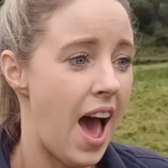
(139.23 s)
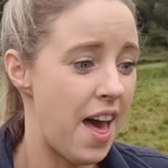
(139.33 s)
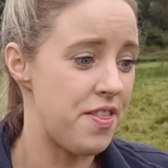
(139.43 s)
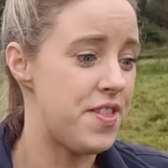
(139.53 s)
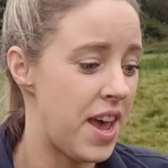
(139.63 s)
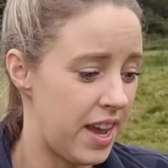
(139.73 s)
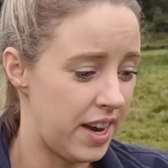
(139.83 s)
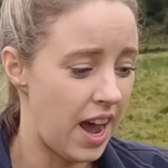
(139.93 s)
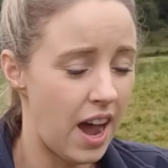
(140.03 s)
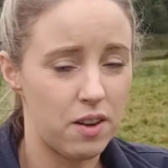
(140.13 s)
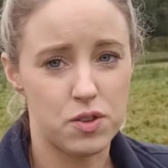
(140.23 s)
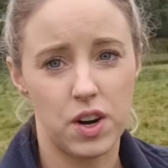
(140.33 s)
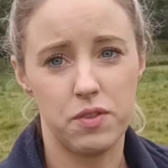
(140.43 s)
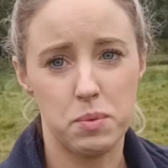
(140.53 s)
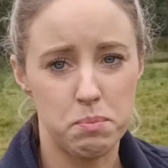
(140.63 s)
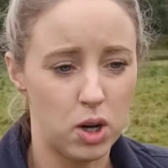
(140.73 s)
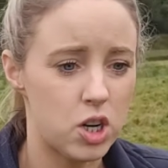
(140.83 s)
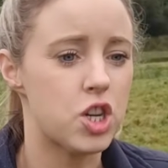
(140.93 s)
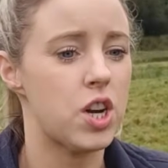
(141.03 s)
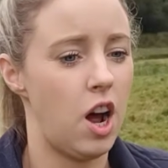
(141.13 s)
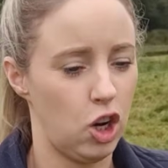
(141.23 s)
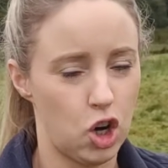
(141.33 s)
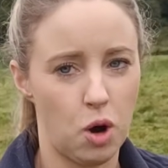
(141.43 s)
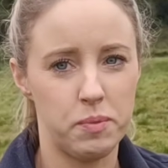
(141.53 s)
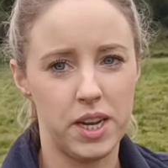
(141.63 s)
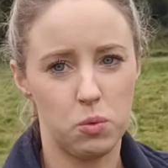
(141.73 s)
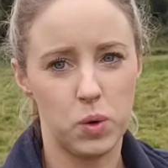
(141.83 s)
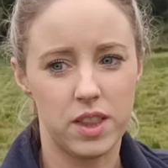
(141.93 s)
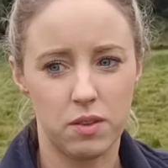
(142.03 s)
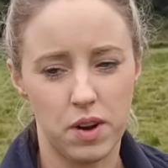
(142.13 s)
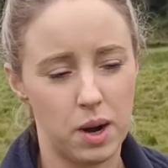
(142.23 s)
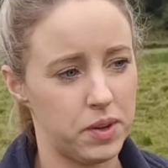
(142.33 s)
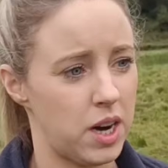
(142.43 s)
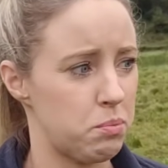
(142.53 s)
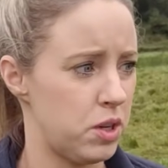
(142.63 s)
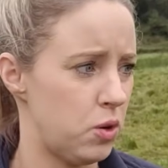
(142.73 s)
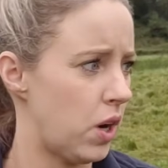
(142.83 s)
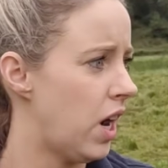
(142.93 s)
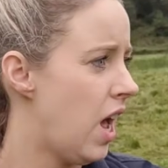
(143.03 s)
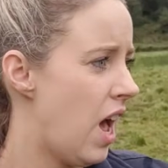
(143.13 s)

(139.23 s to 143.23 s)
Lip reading: and then after I've it mulched I'll come in with the farmyard manure